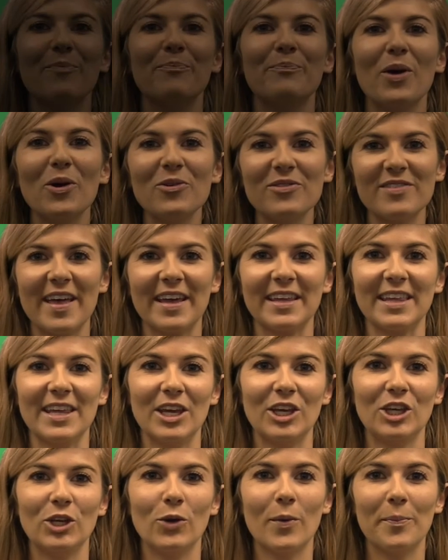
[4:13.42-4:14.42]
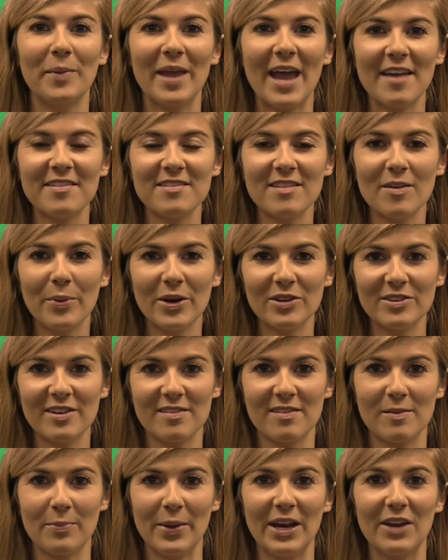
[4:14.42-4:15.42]
Most likely, you will be asked to
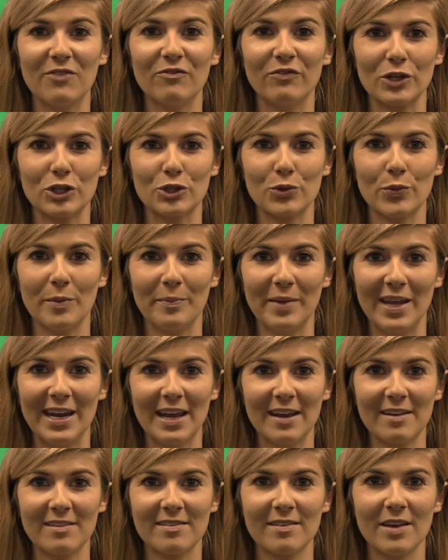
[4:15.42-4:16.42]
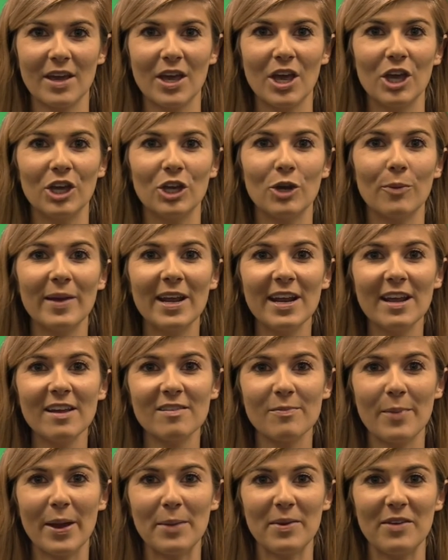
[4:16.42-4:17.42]
participate in virtual meetings. Your
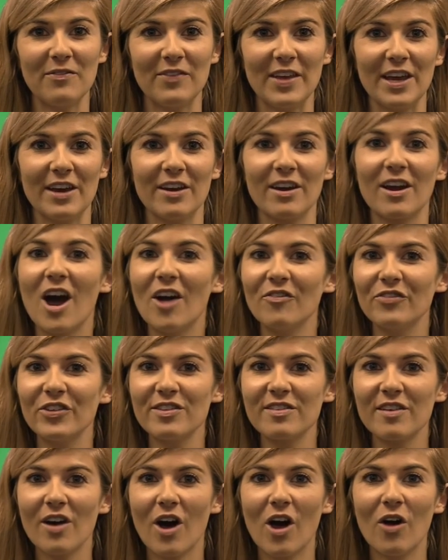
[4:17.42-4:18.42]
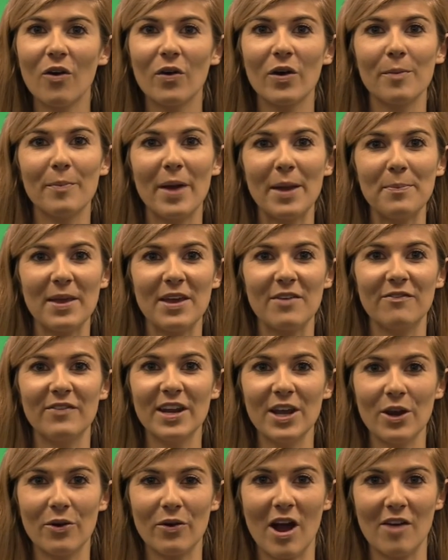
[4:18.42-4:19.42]
meetings might be via a conference call or might be a
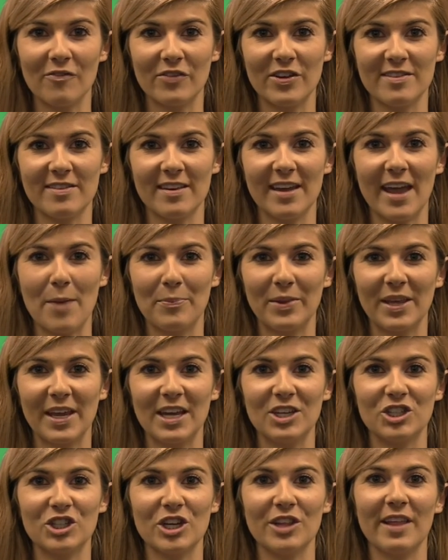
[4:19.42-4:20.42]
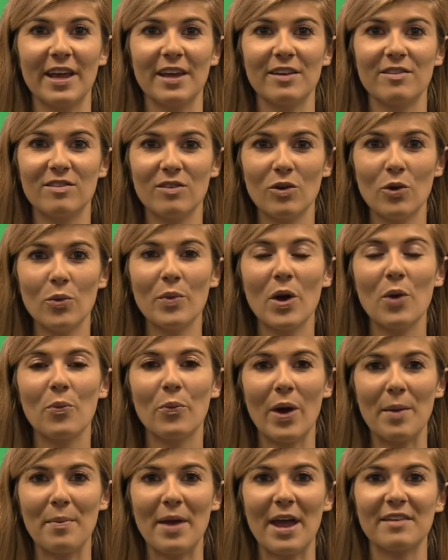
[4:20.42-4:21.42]
video conferencing application like Zoom,
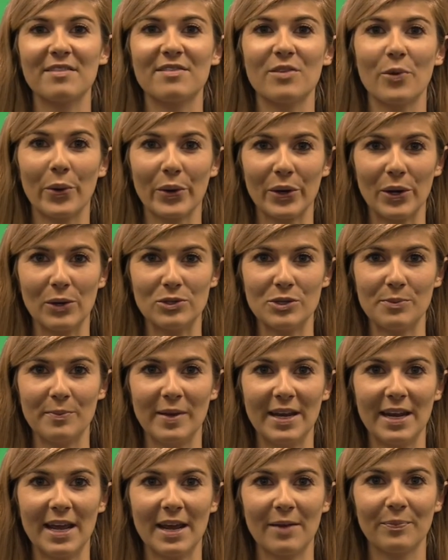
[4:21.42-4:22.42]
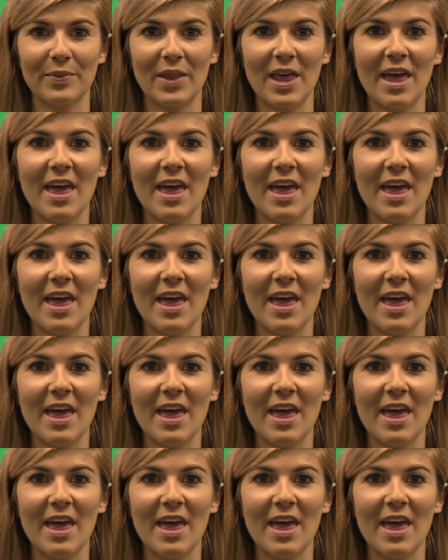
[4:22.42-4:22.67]
WebEx, or GoToMeeting.